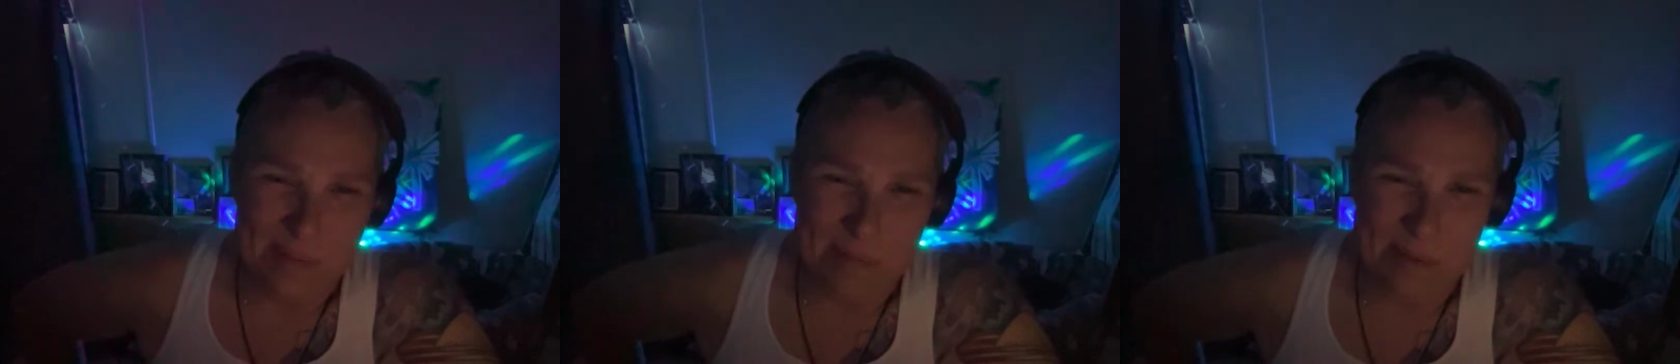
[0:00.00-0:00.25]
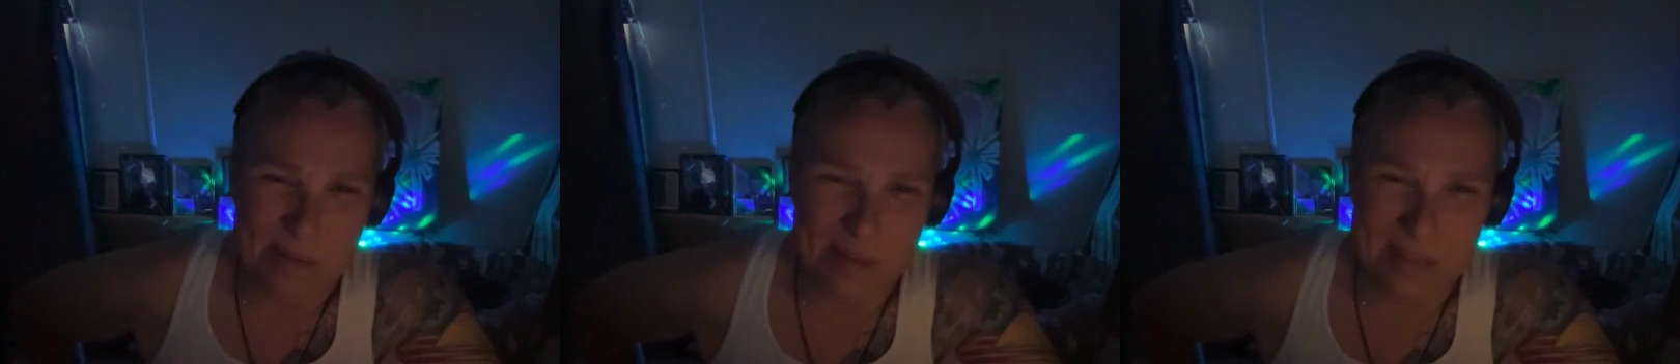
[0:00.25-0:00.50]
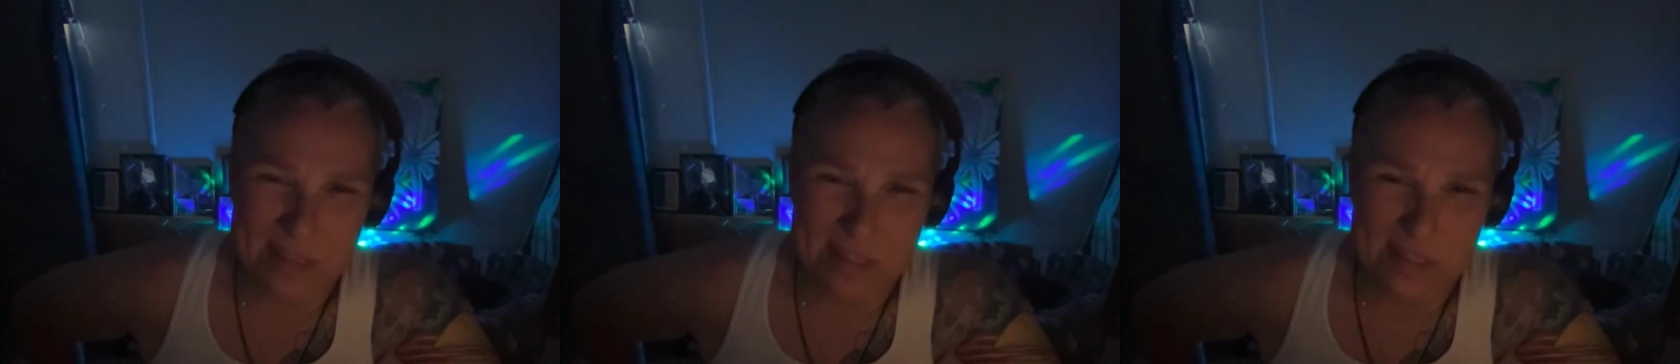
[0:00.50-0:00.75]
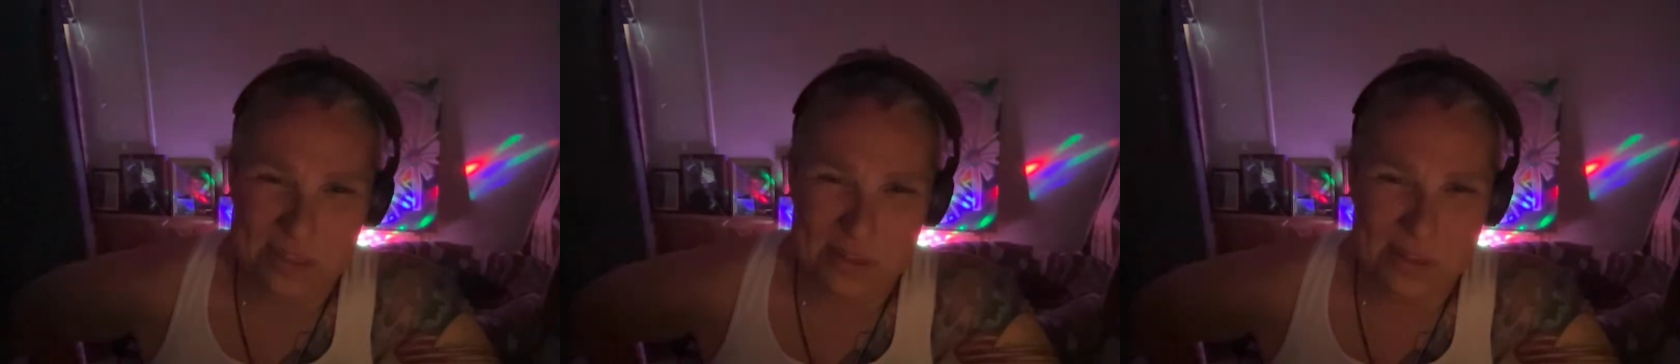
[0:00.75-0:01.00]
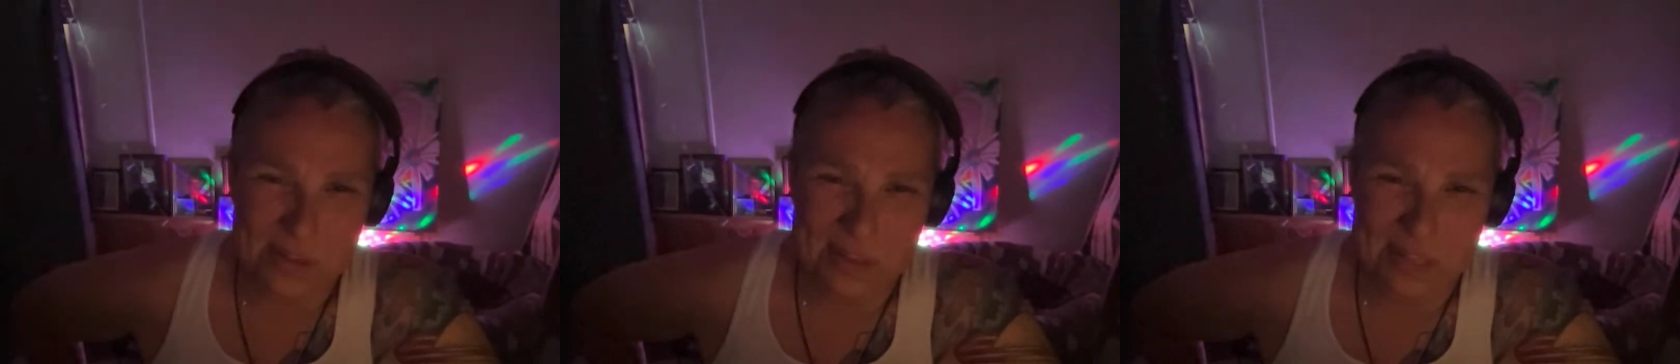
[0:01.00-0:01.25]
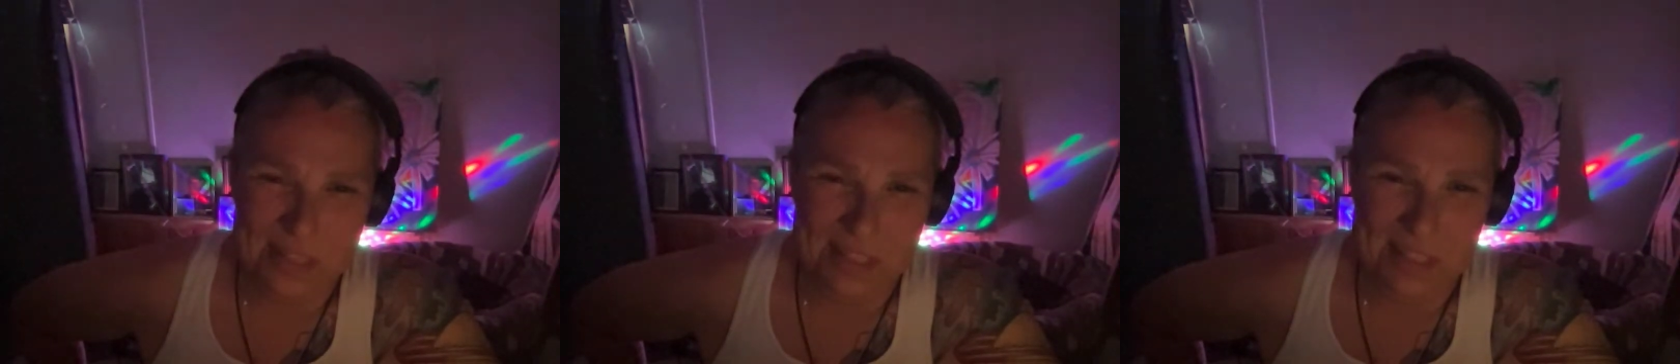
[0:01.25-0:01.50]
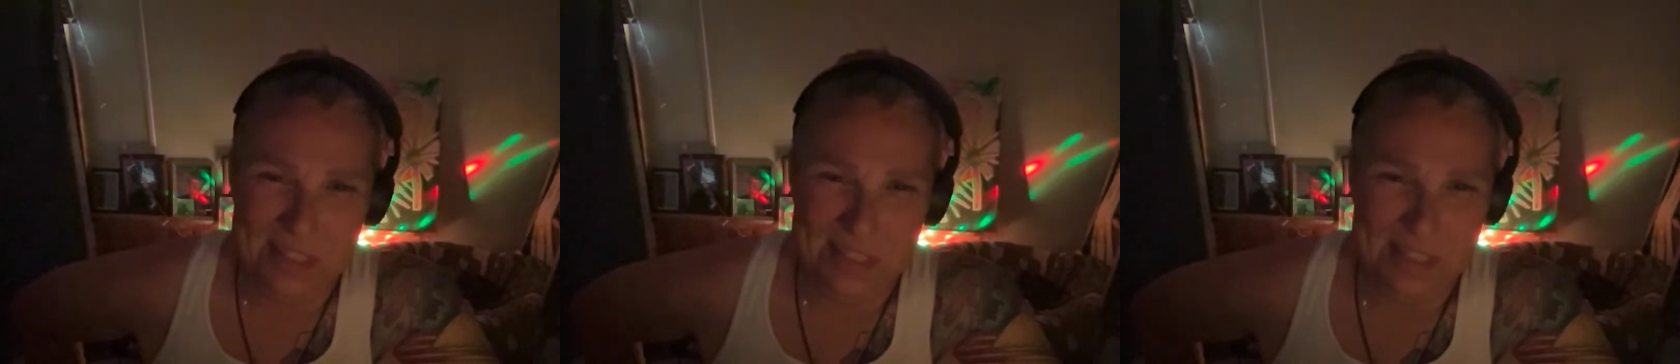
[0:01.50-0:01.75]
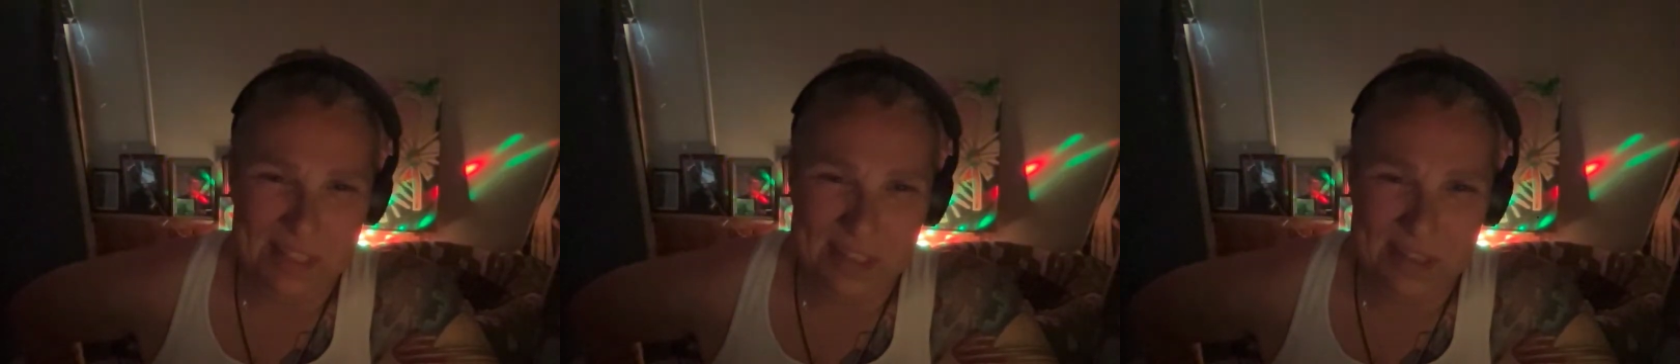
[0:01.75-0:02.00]
billions and trillions and
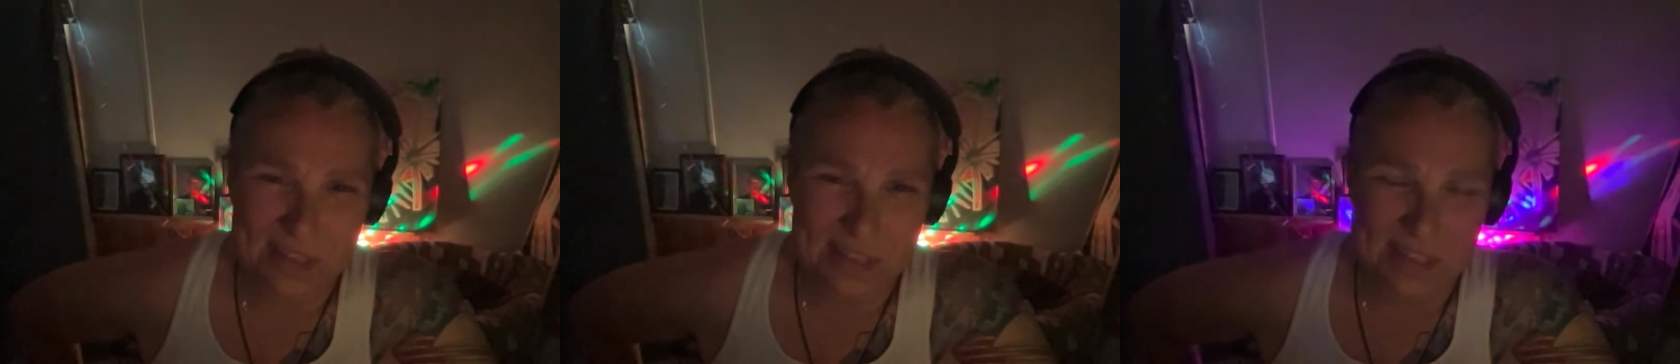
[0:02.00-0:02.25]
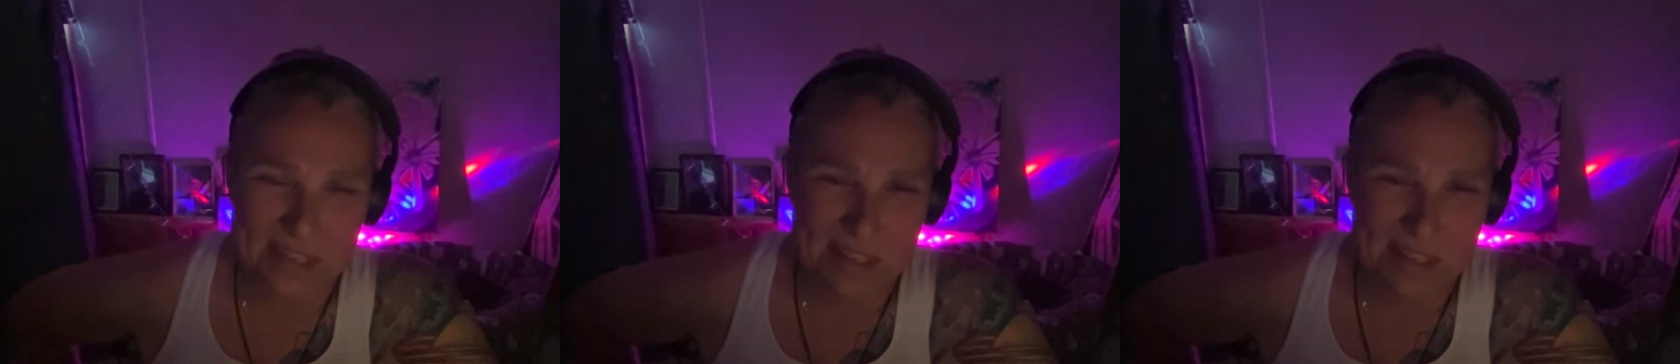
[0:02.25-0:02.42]
gazillions